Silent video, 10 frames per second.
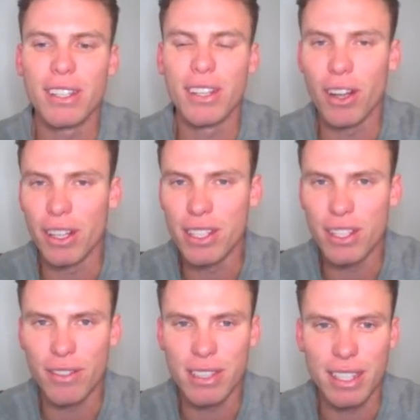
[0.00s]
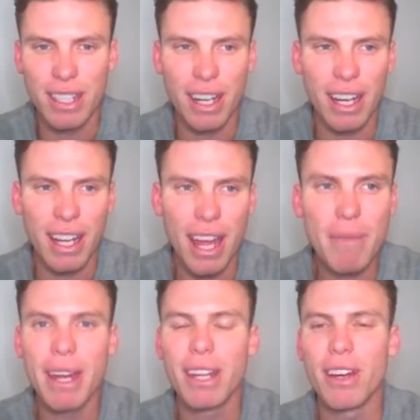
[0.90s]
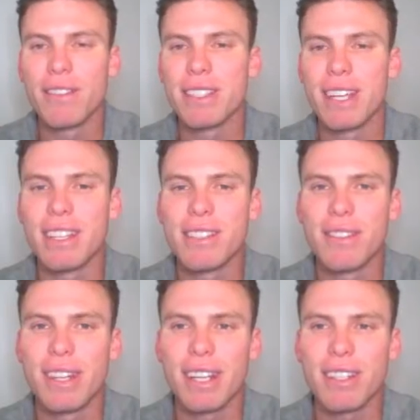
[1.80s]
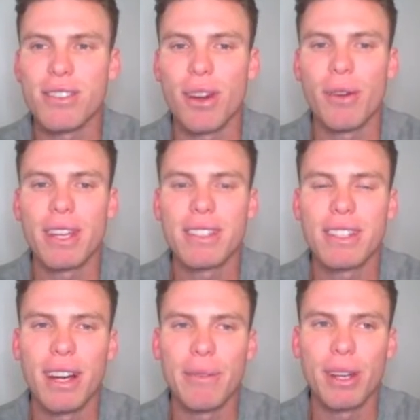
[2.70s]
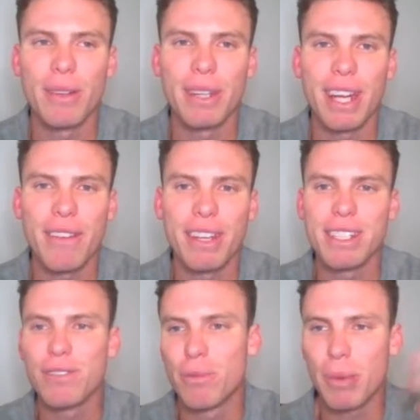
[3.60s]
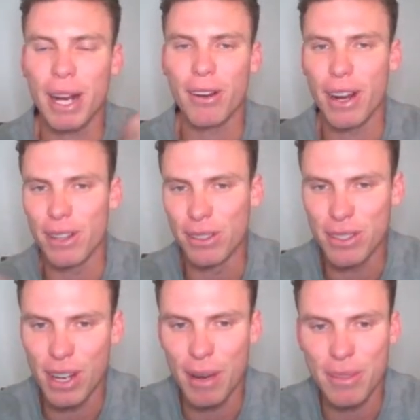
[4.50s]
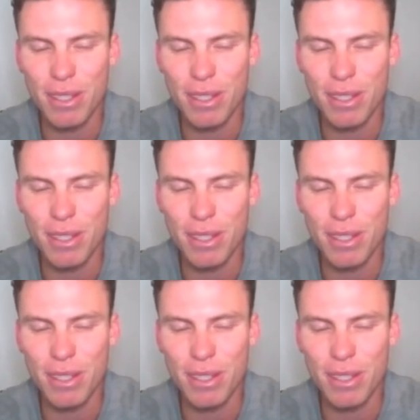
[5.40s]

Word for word: the knowledge obviously that I am heading overseas for the next three weeks, and I'm going to be having a different background at all times.